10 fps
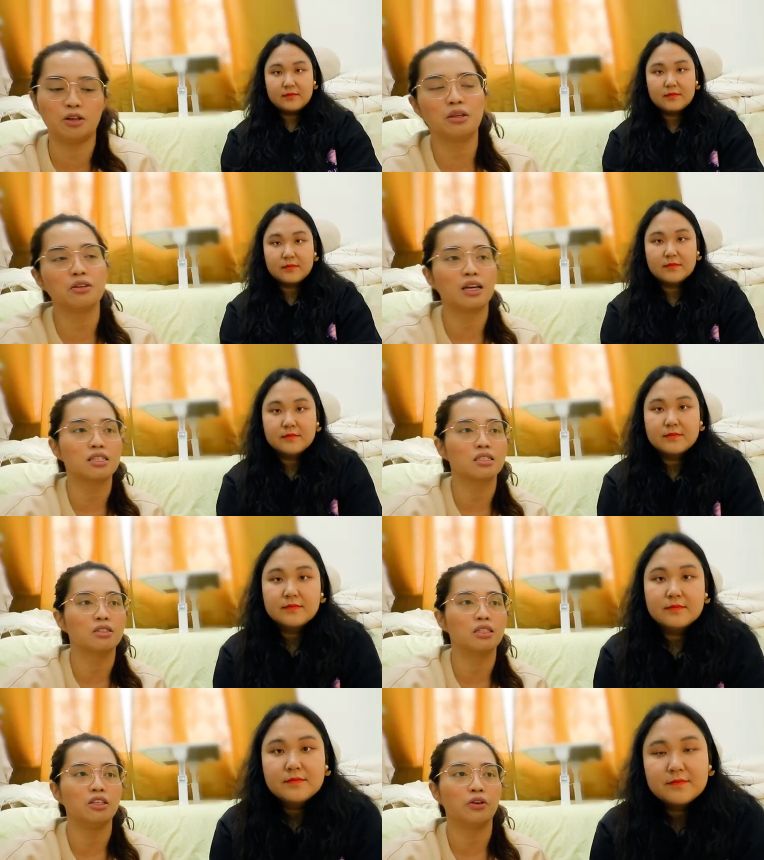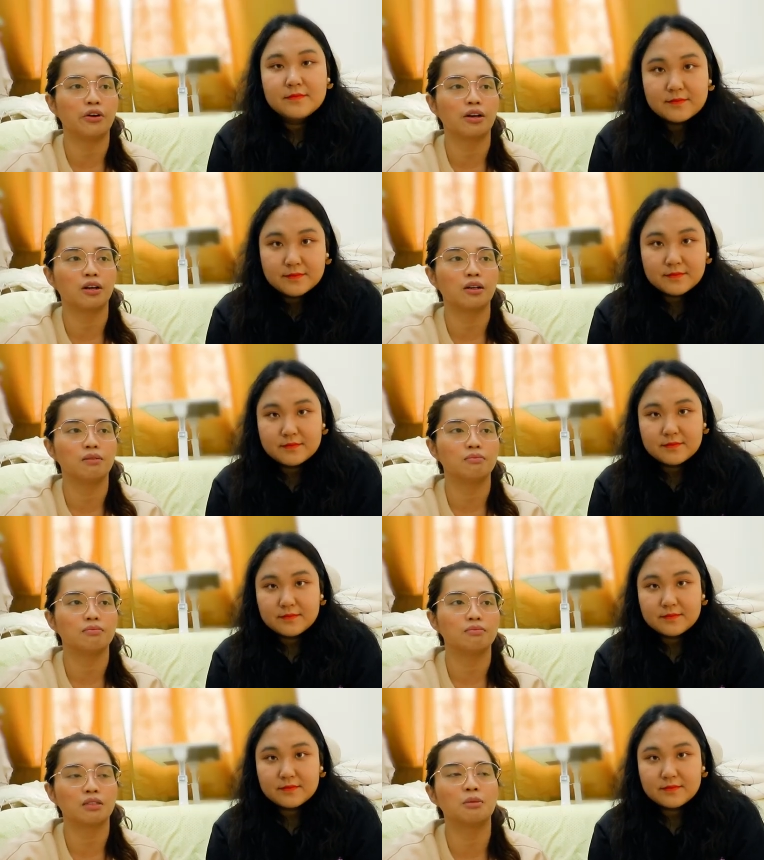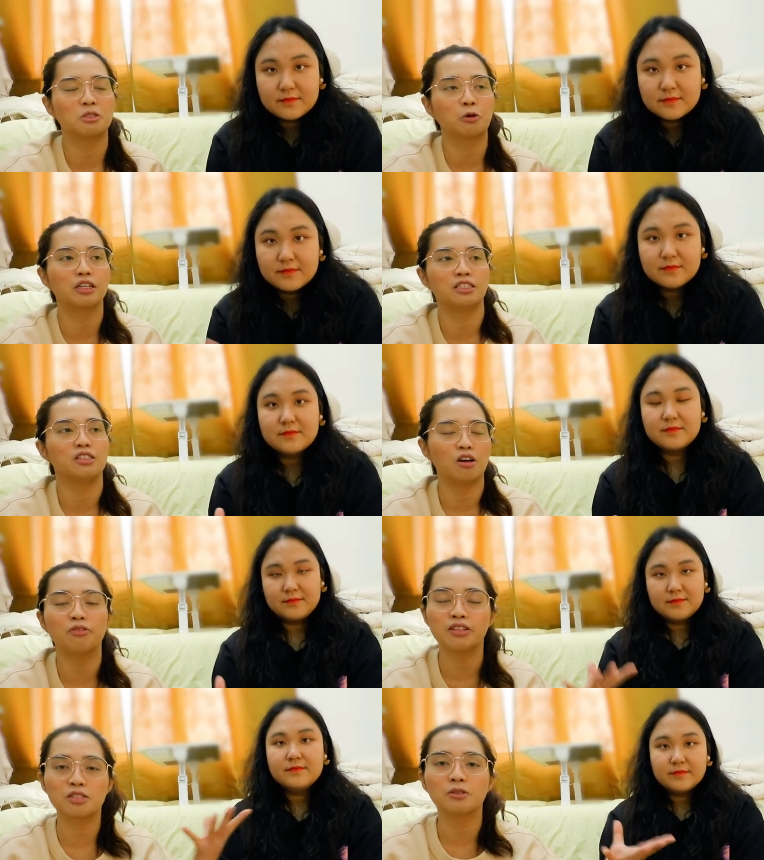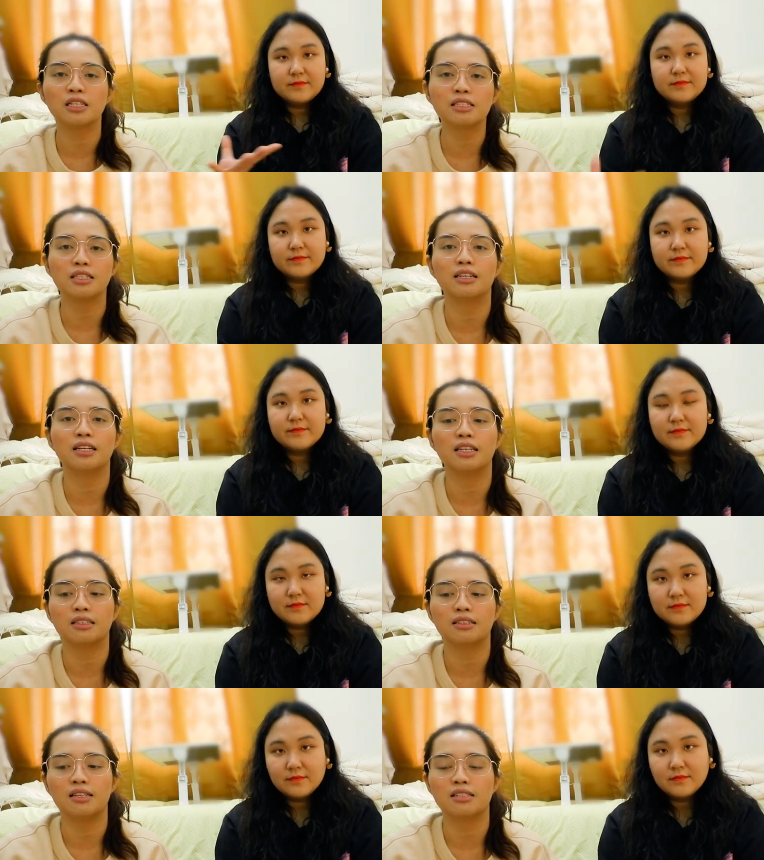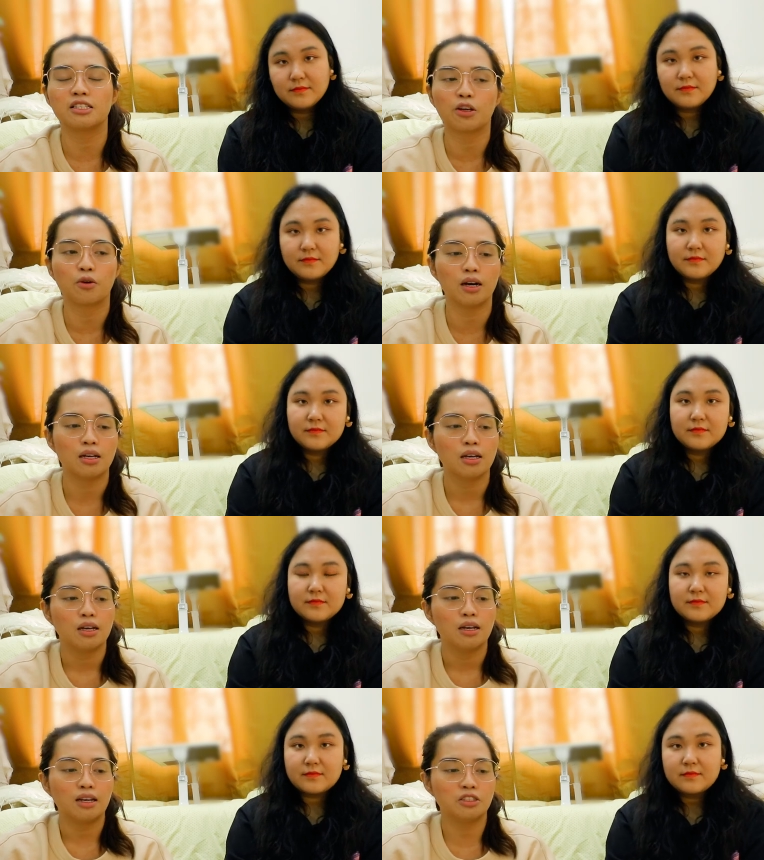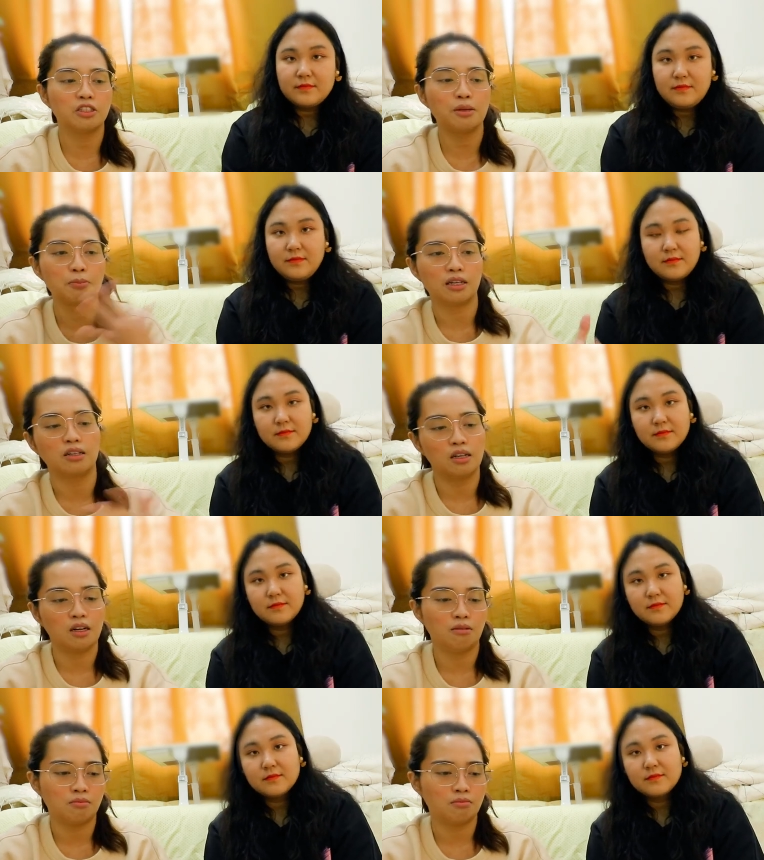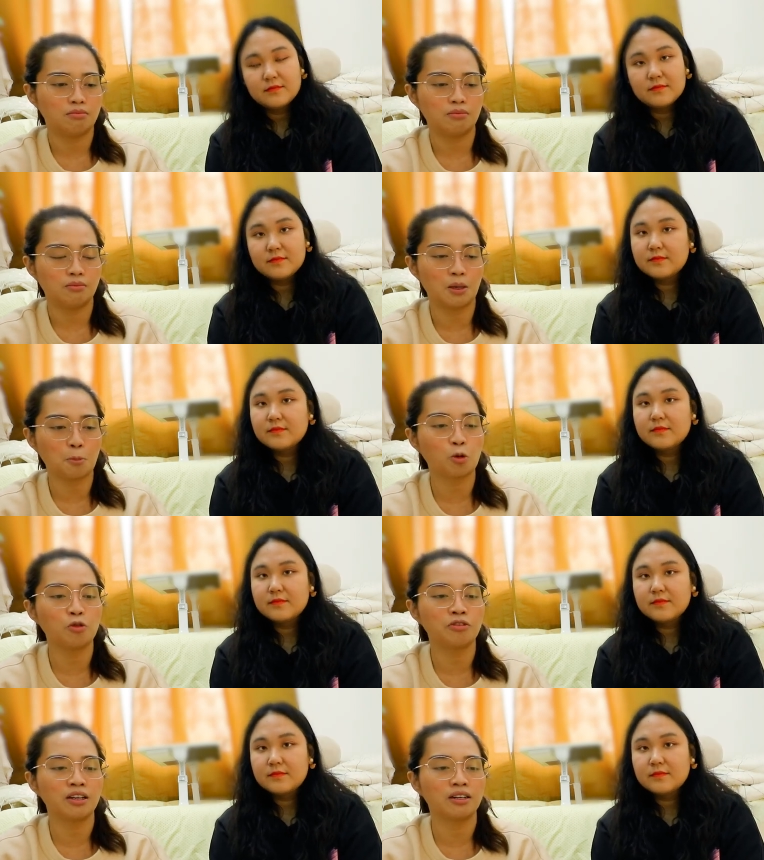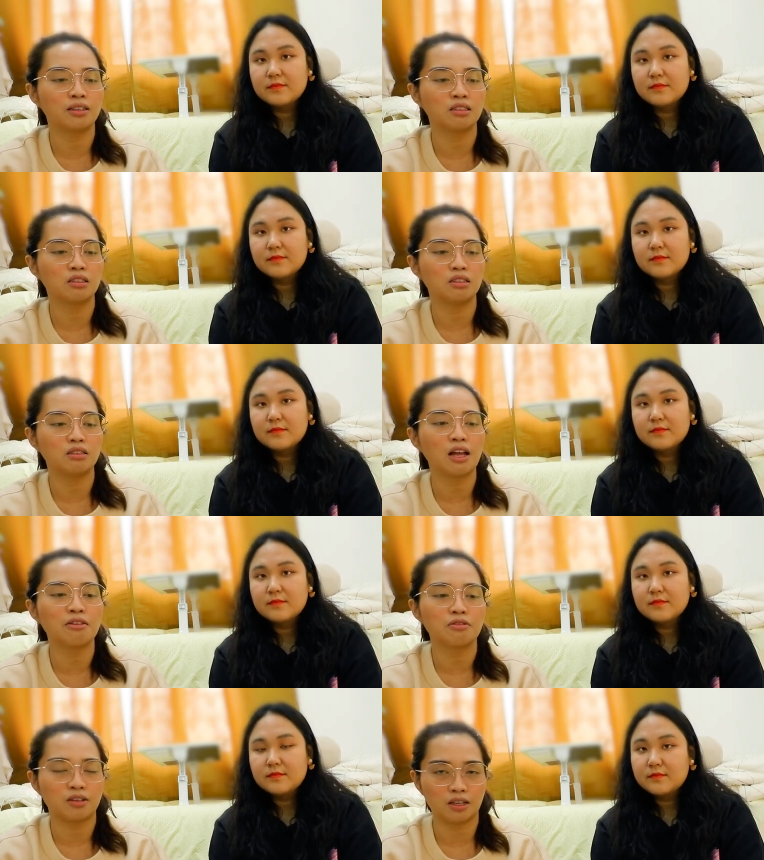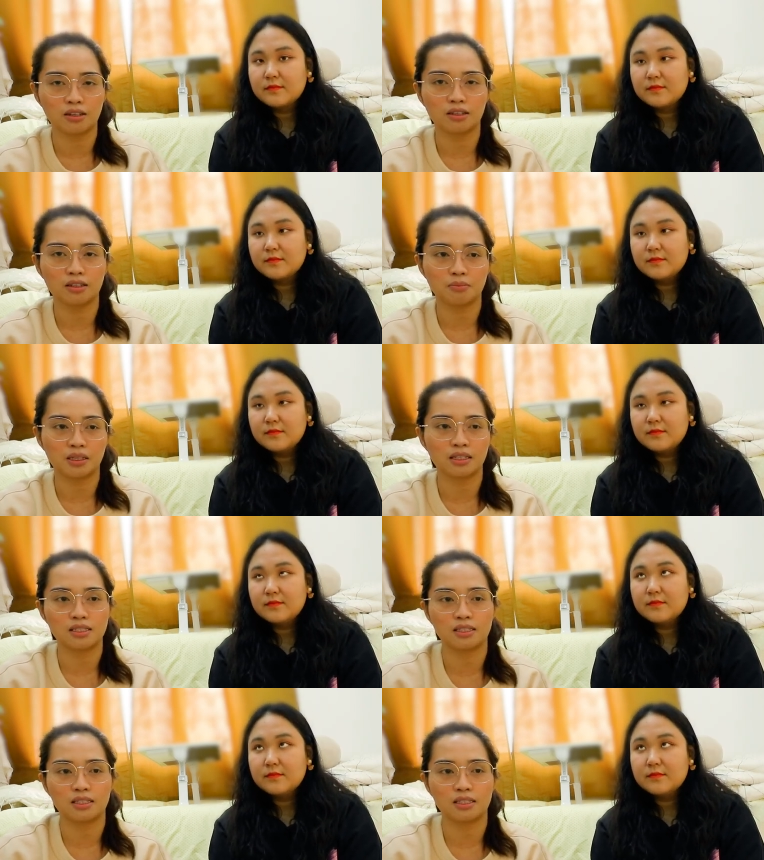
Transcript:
Speaker 1: i hope that you guys treat your the majority of mm -hmm. the students here in in tsinghua and treat them better um improve their life here because mm -hmm.